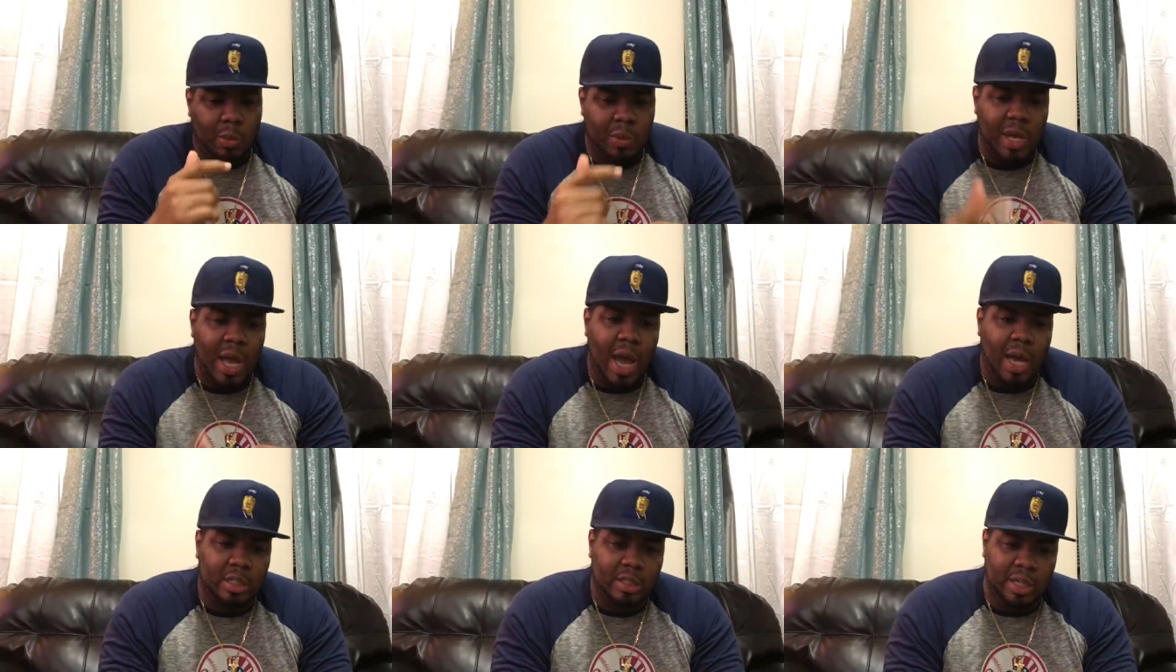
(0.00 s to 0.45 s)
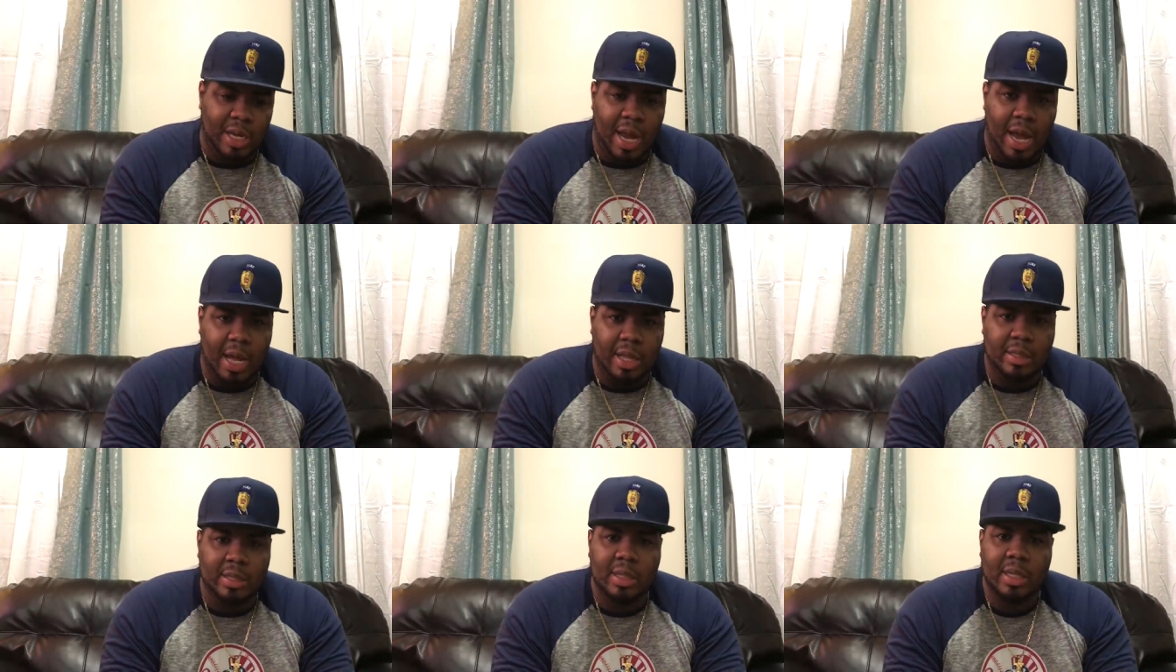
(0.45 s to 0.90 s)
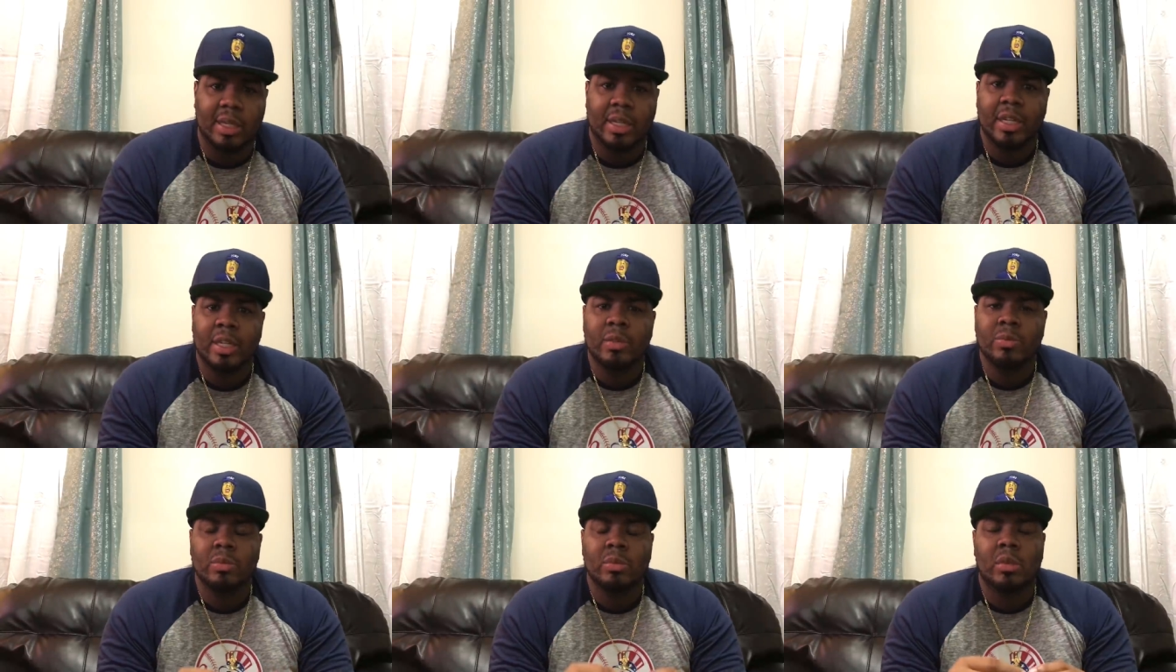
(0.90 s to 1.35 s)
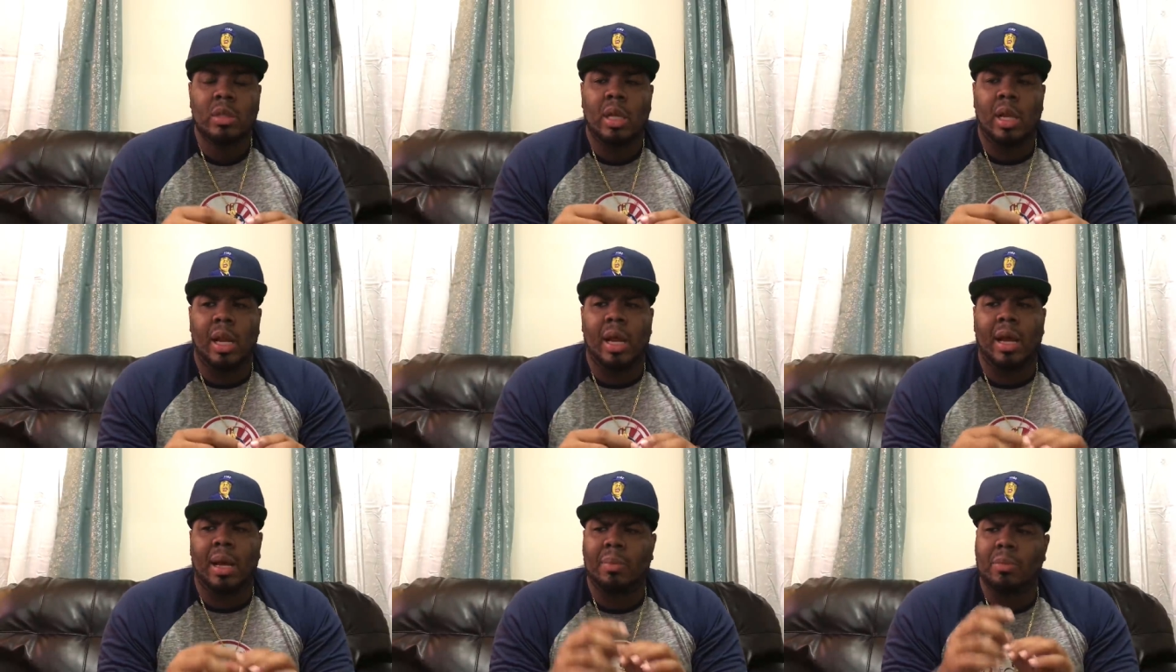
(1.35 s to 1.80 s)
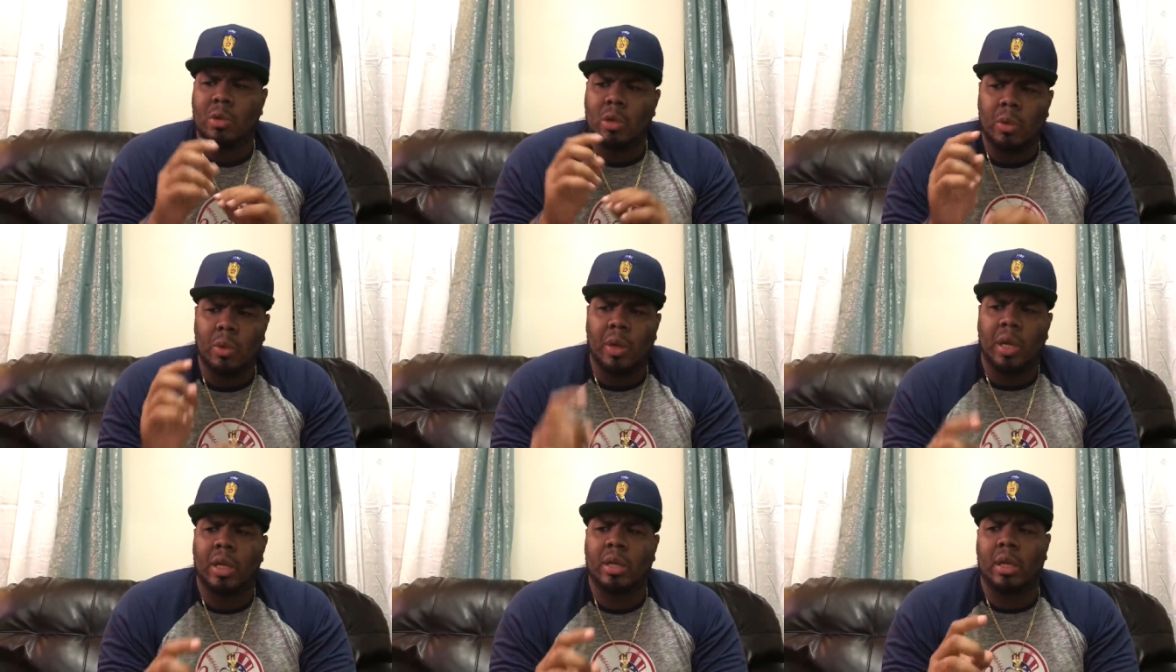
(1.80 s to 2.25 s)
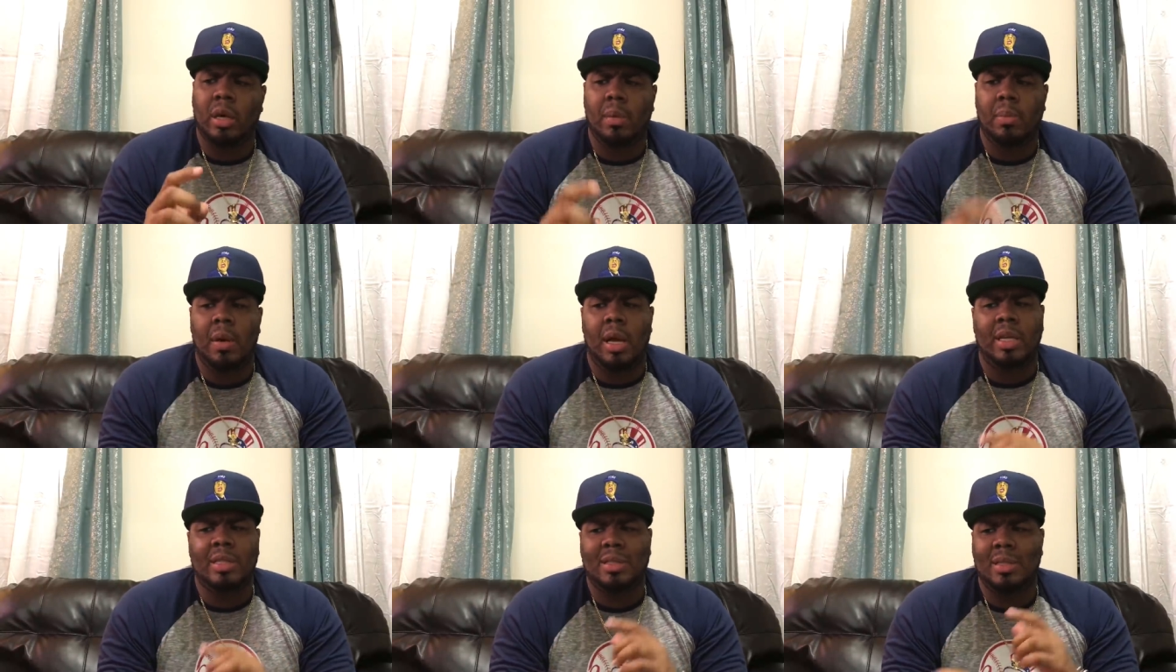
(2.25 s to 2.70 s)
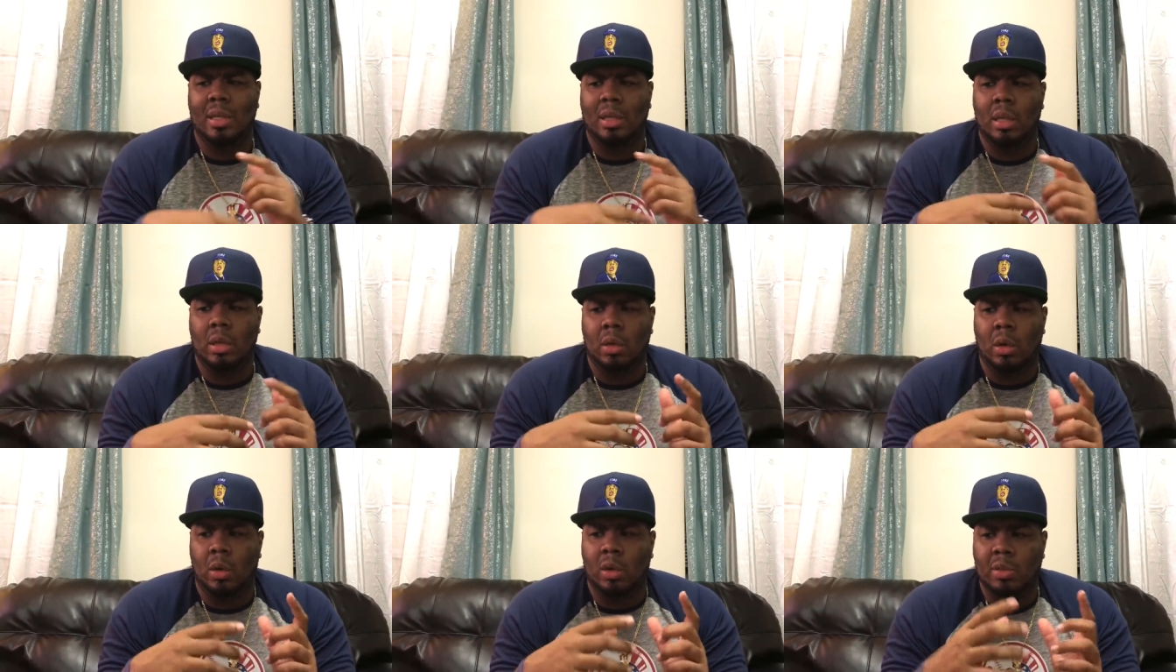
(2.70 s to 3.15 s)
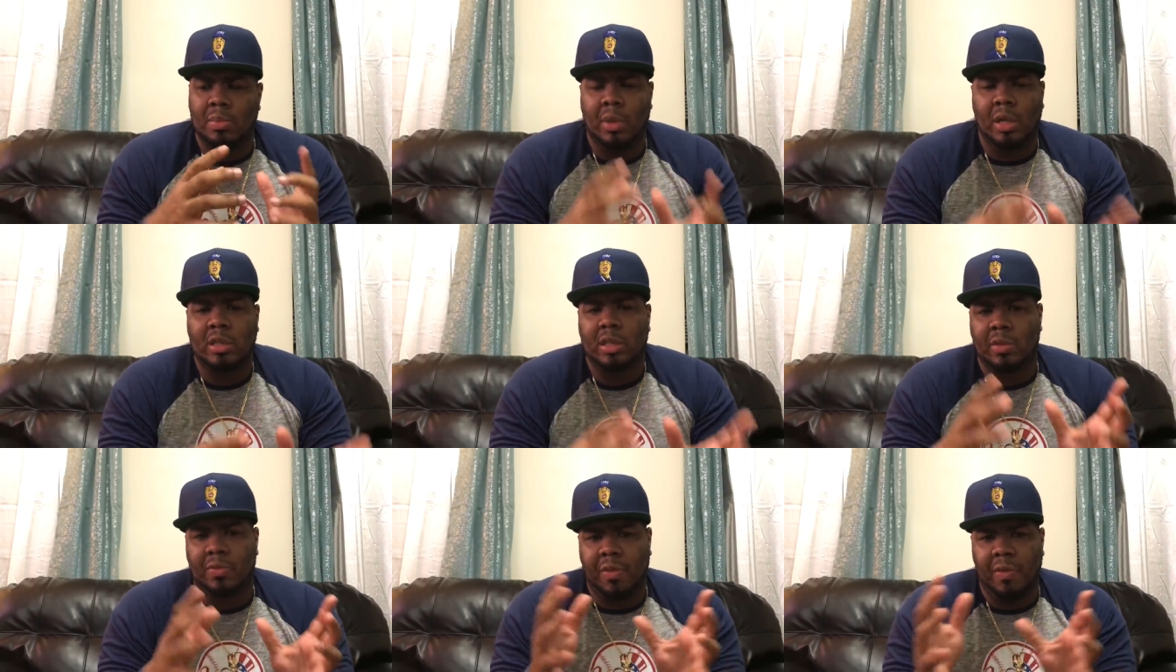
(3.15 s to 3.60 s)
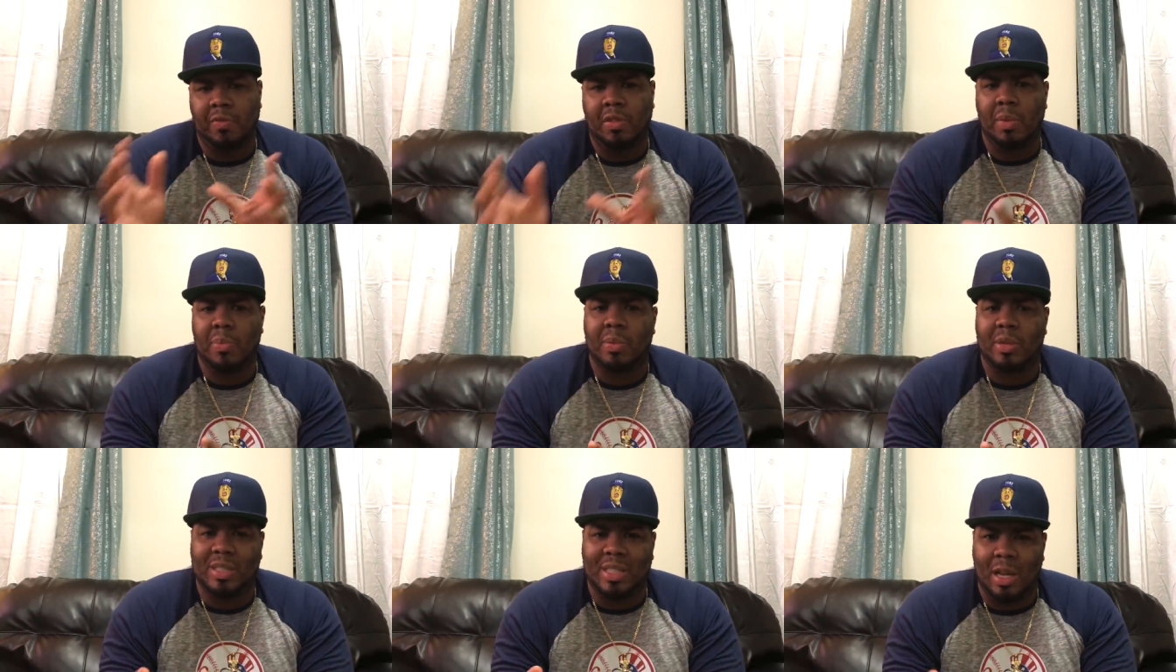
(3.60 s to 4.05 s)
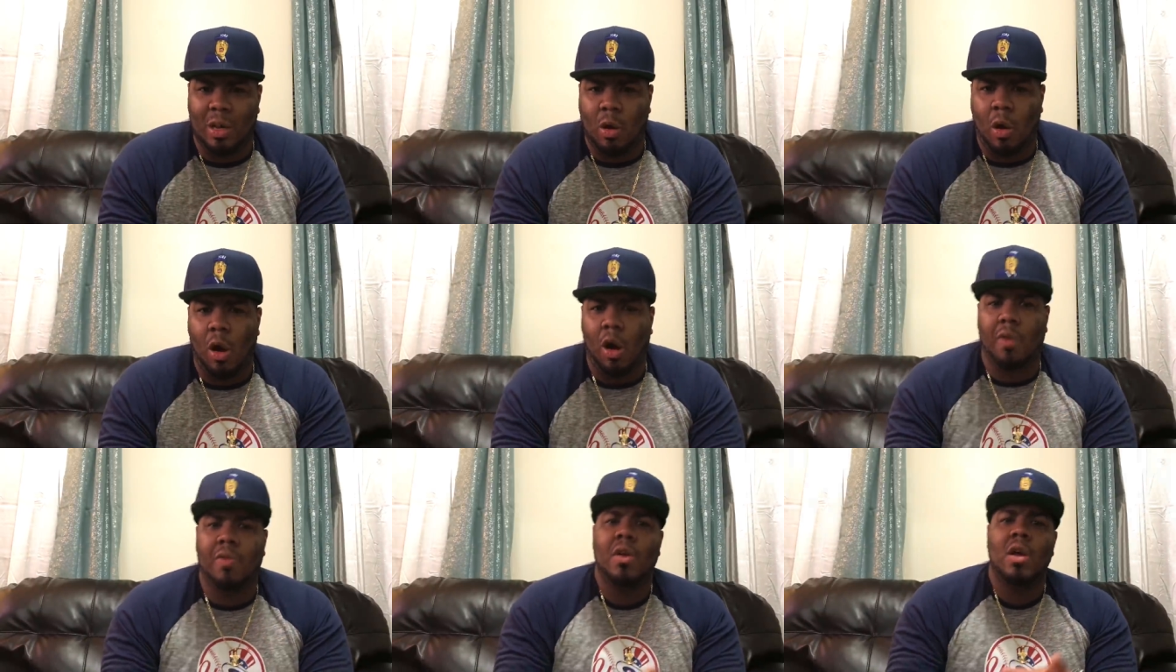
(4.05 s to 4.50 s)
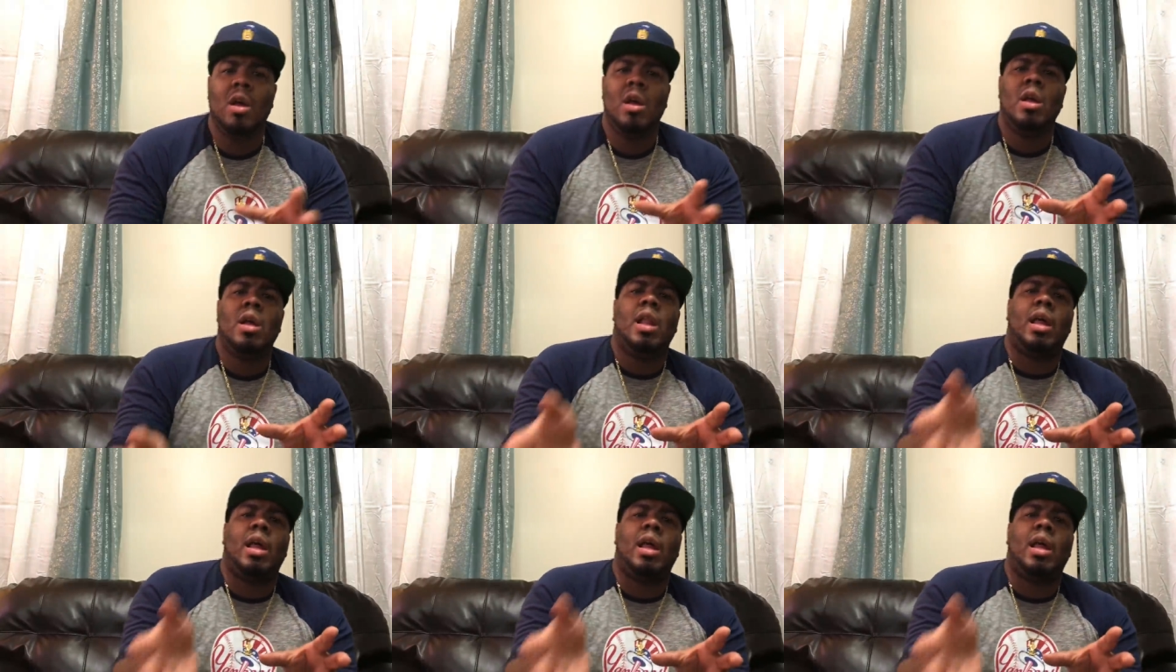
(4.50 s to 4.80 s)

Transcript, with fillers: the reaction hats. Like I'm doing them as, you know, as much as 50% off,